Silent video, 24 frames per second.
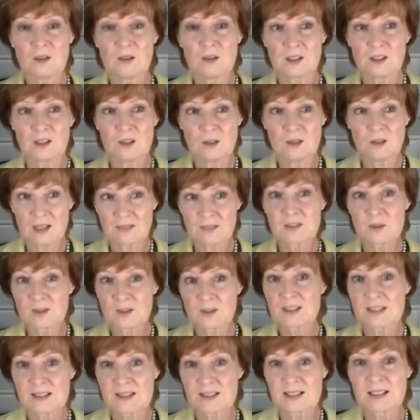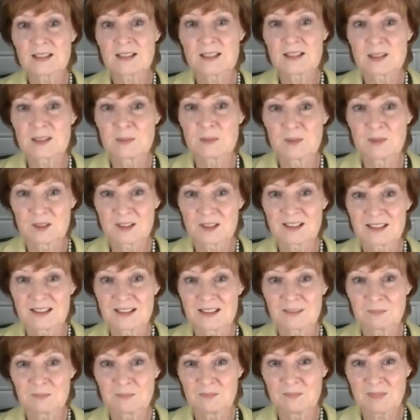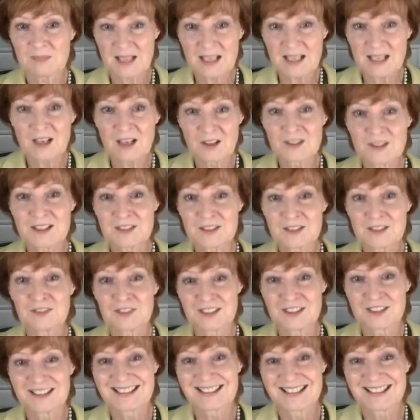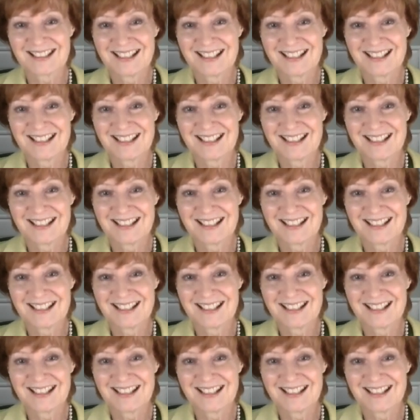you have to understand this market. They are different.